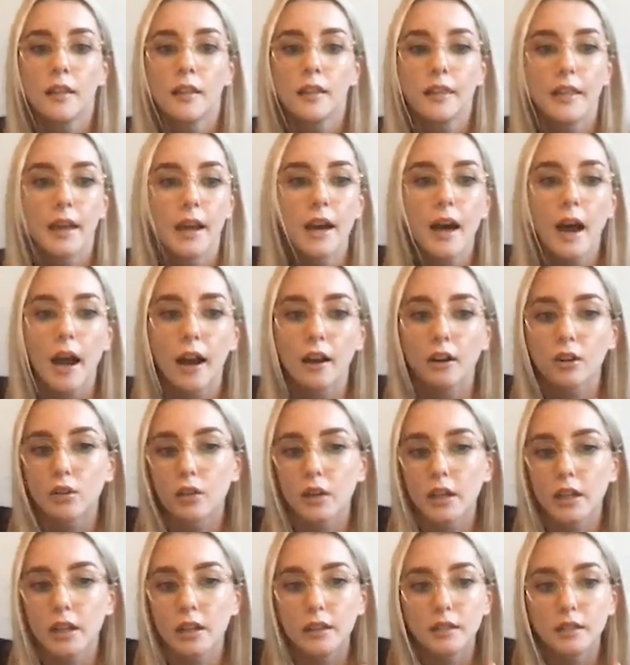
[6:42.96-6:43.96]
There,
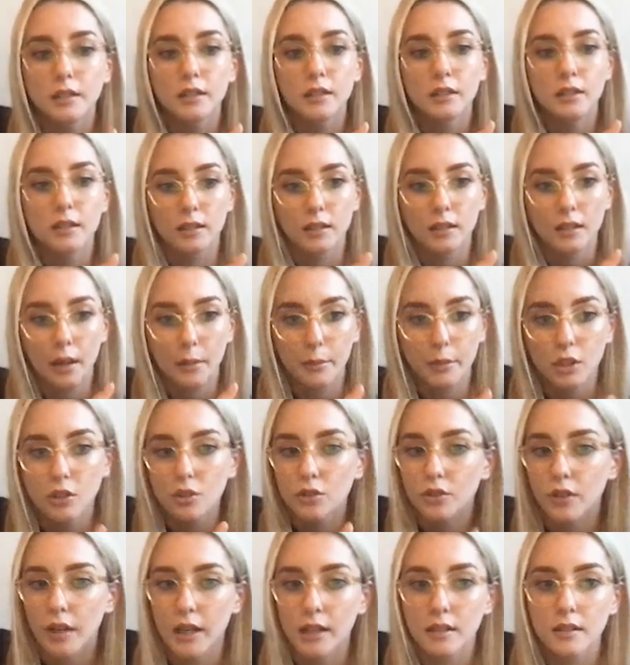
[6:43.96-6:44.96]
Ackroyd just
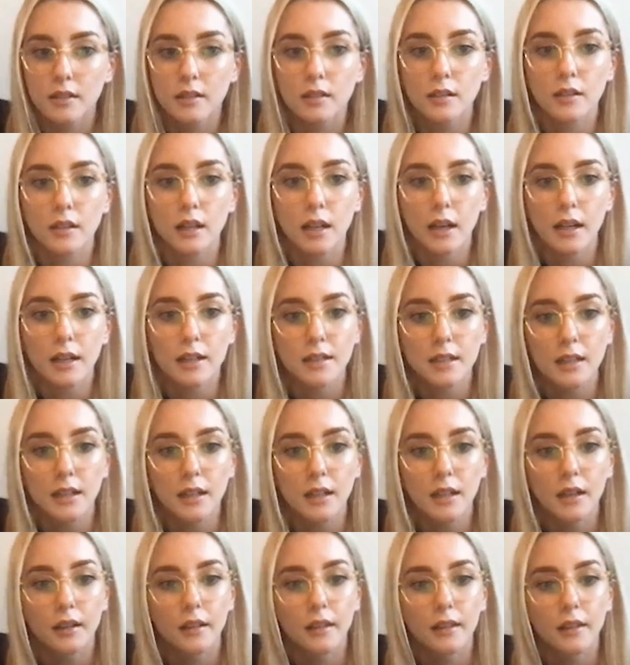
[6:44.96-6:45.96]
demonstrates the
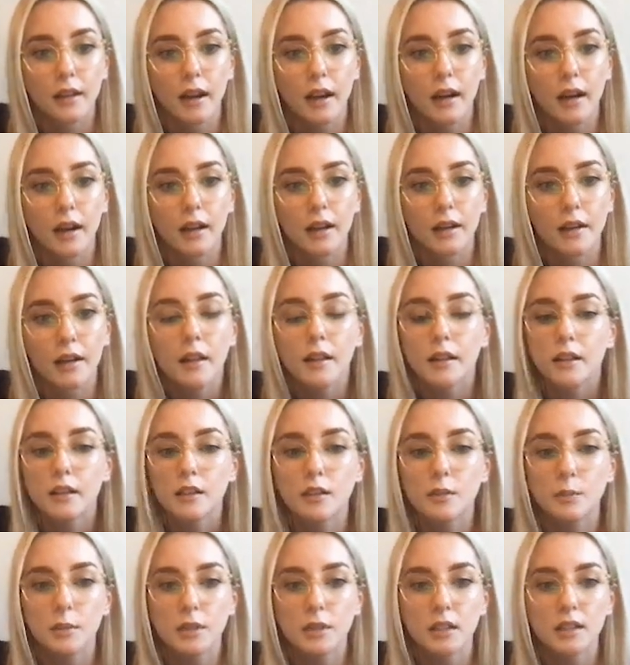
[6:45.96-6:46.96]
idea that the
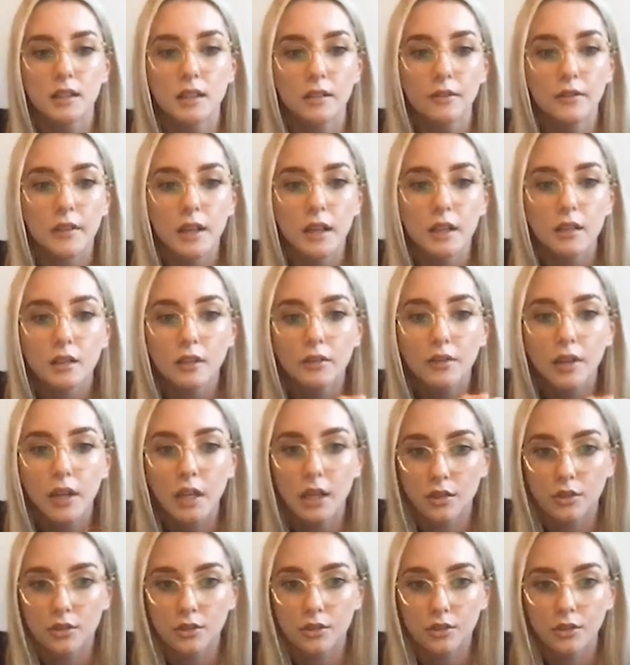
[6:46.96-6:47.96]
specifics of
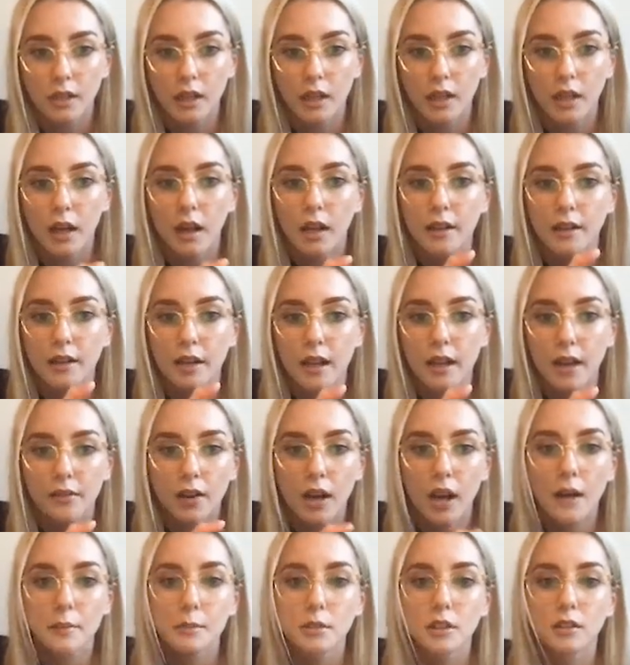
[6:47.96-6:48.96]
history are never
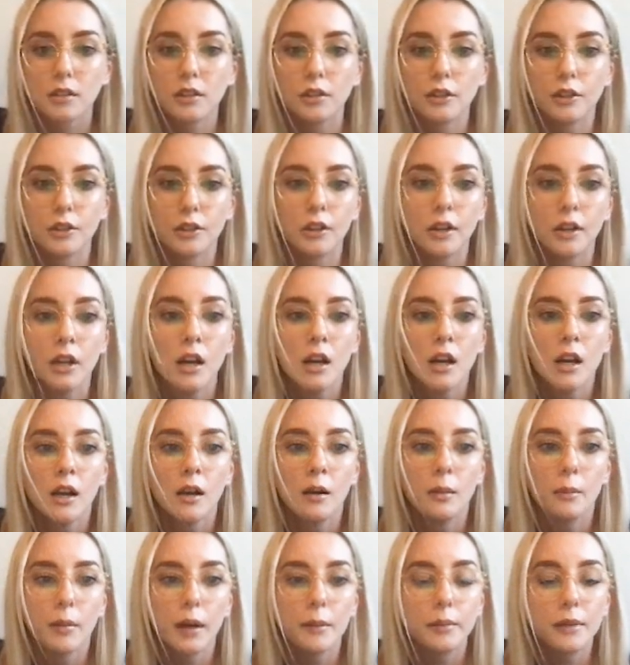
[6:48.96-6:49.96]
absolute
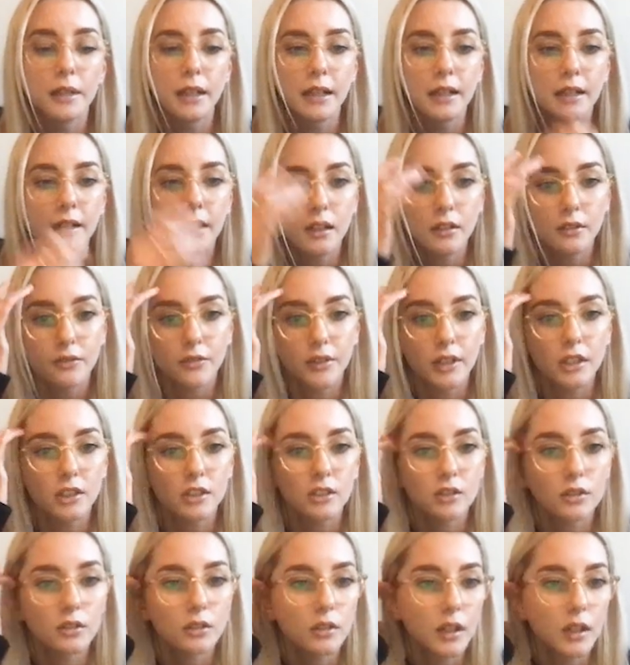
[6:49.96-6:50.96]
by blending
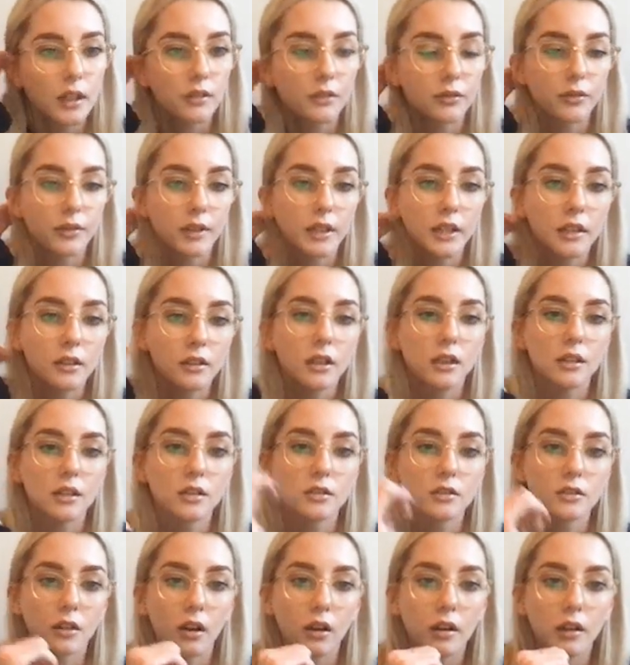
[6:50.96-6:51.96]
fictional and real
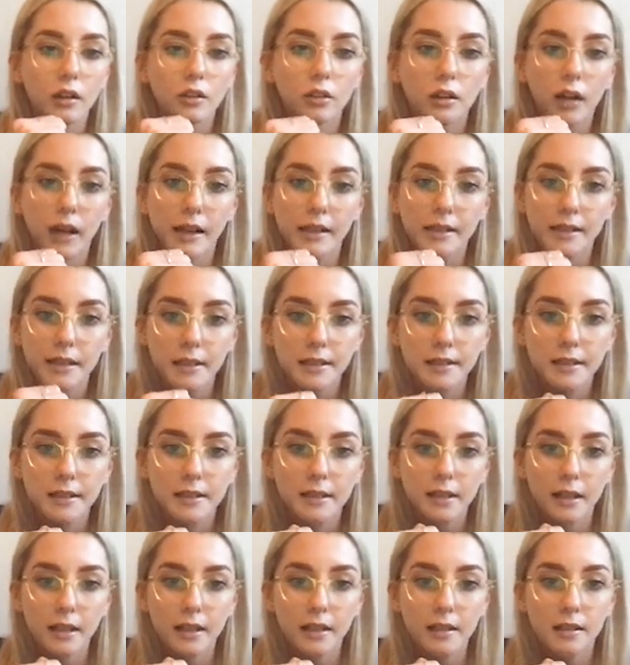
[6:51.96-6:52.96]
historical
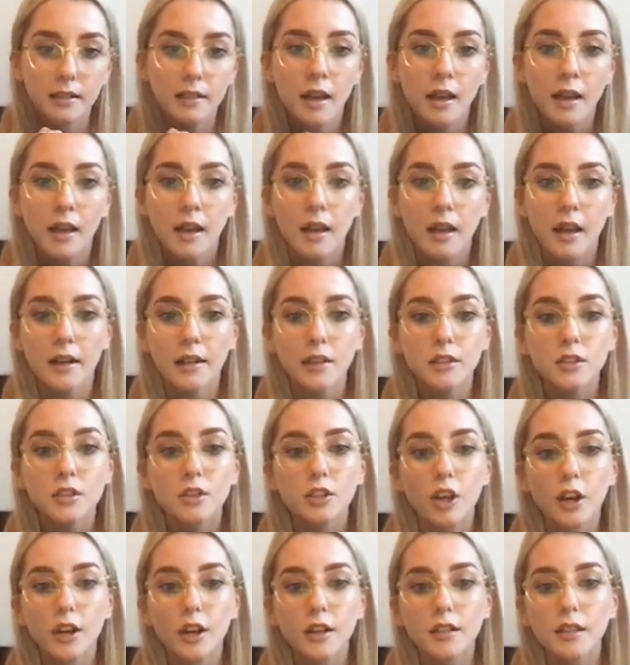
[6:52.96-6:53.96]
identities and
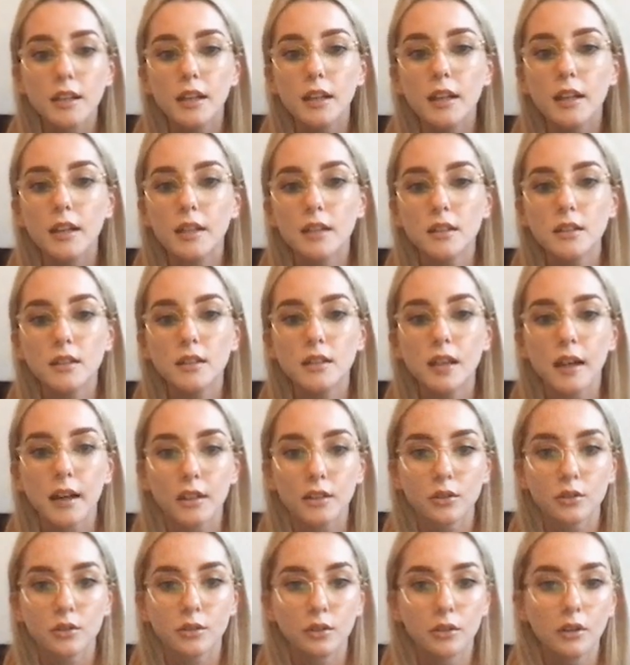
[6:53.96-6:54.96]
inserting
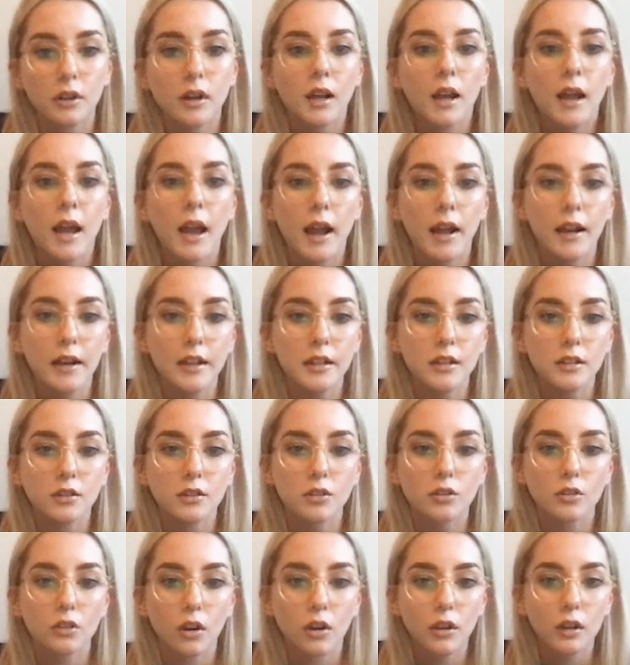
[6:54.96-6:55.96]
intertextual and
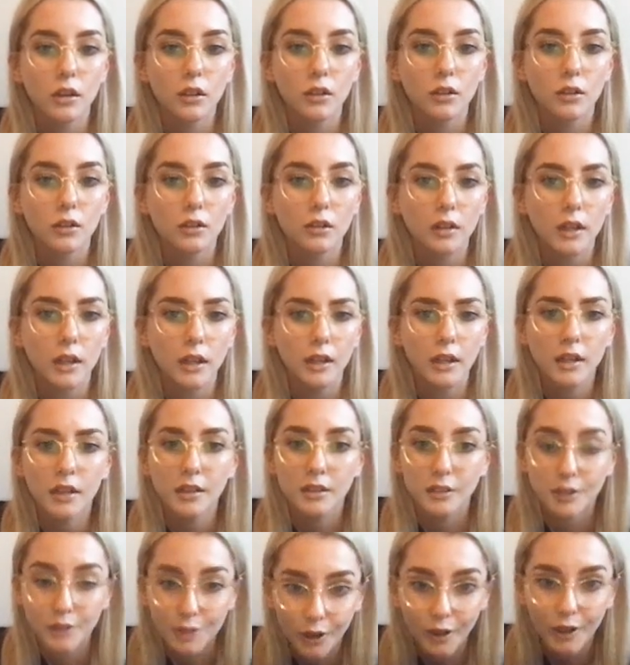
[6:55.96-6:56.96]

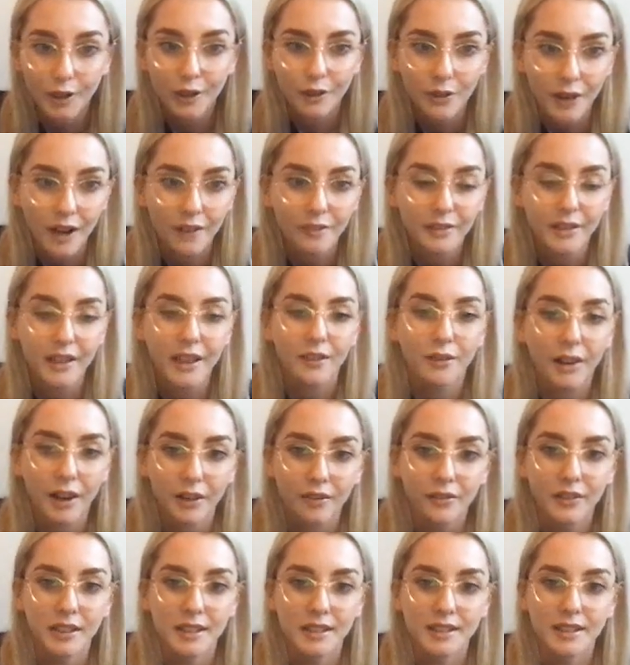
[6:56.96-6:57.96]
historiographic
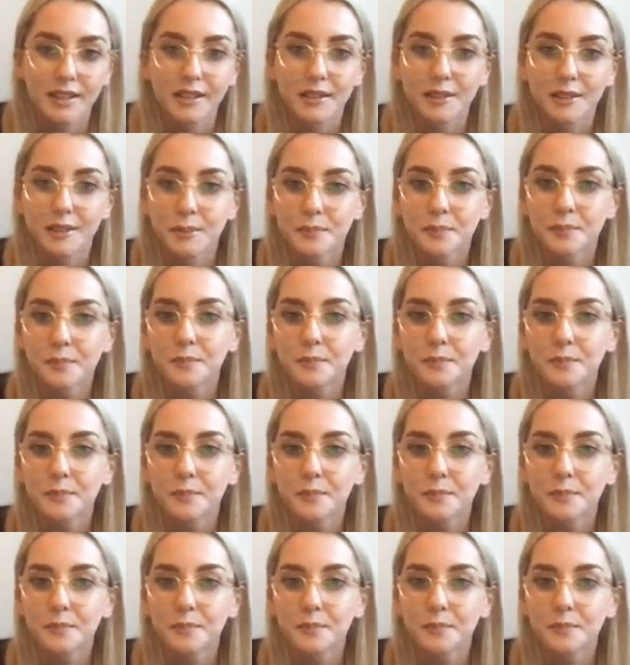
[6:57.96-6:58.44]
references.